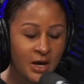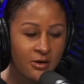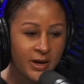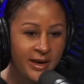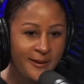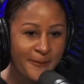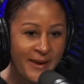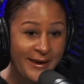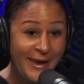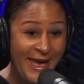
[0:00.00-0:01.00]
Okay,
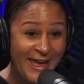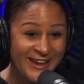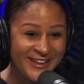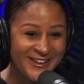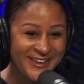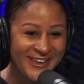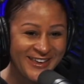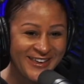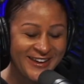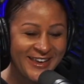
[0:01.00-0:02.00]
back at it
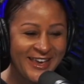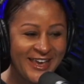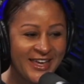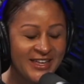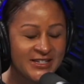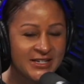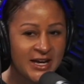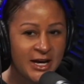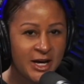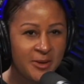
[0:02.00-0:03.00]
again.
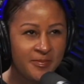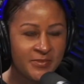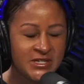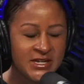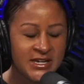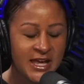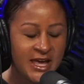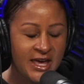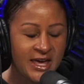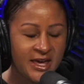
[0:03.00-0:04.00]
And
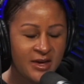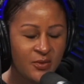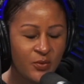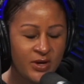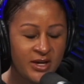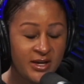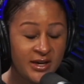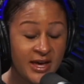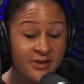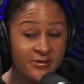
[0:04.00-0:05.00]
today we
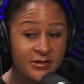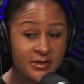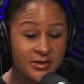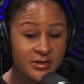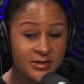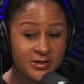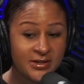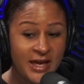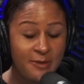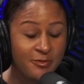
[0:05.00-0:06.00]
have,
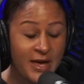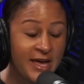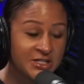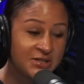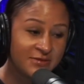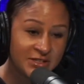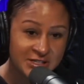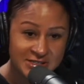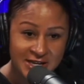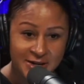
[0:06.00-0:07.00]
I'm actually really
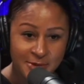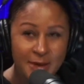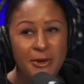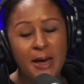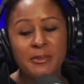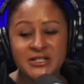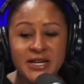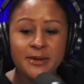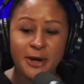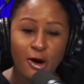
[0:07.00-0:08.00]
excited. I'm
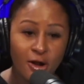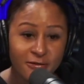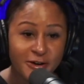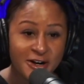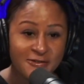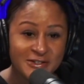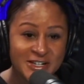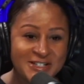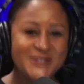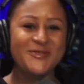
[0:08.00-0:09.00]
excited about all of our
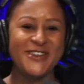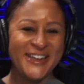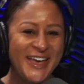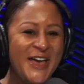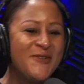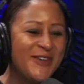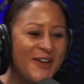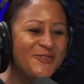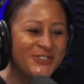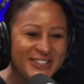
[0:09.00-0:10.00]
conversations, but
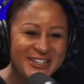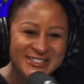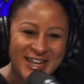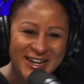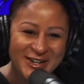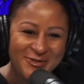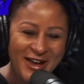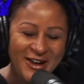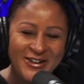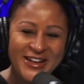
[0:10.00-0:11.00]
I'm really excited
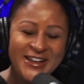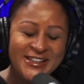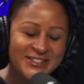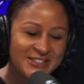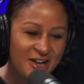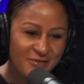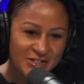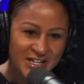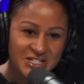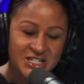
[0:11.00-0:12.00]
about this
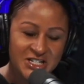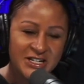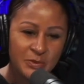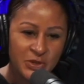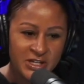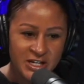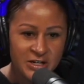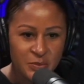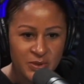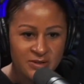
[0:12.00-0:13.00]
conversation with
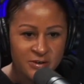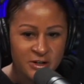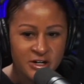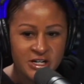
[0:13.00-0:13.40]
Kenan Weaver.